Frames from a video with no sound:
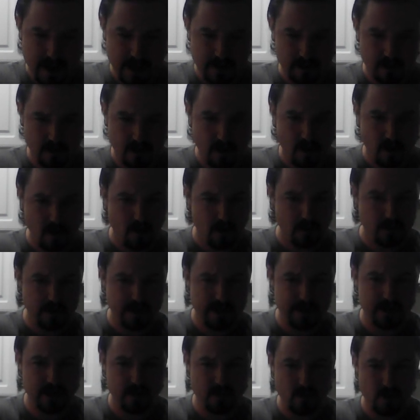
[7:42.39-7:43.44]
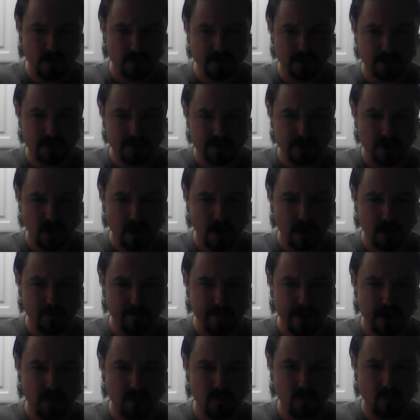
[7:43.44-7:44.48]
and all anyone could talk
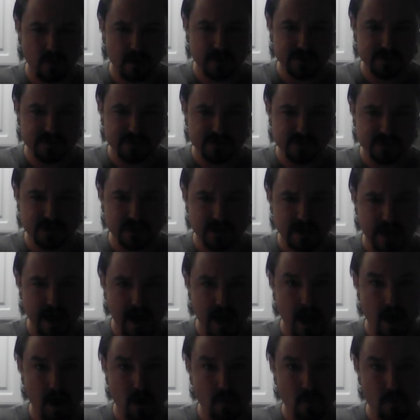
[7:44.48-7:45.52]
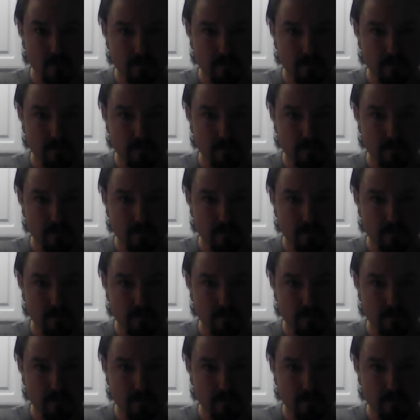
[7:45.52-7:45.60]
about was how